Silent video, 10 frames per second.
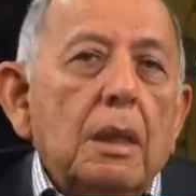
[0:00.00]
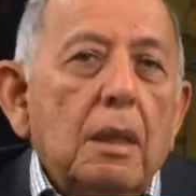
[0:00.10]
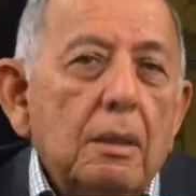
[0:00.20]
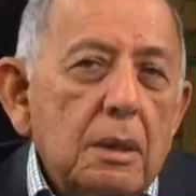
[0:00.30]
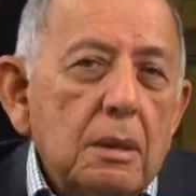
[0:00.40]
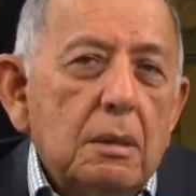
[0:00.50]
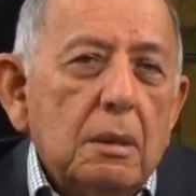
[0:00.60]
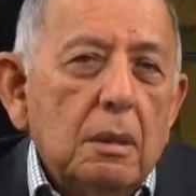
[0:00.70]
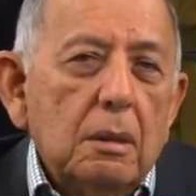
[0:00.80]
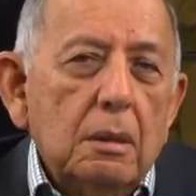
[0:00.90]
yeah, these
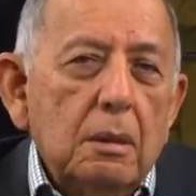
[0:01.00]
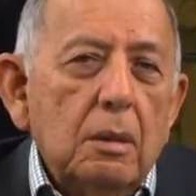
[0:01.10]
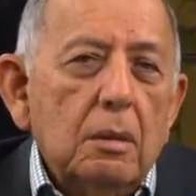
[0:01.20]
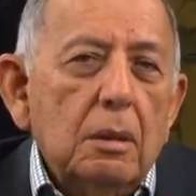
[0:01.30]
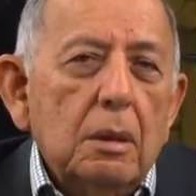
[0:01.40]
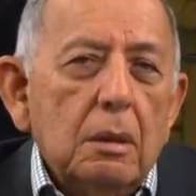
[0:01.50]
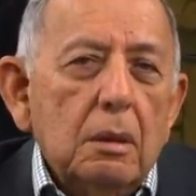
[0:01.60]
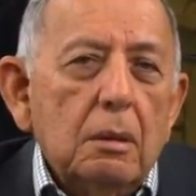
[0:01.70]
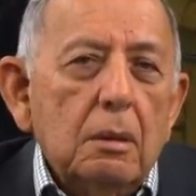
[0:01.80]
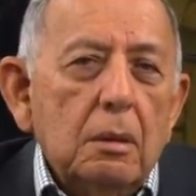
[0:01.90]
are
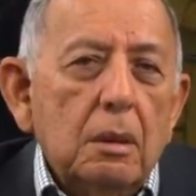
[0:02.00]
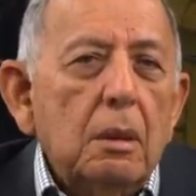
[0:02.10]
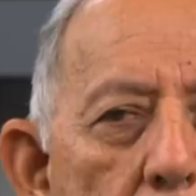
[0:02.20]
nuclear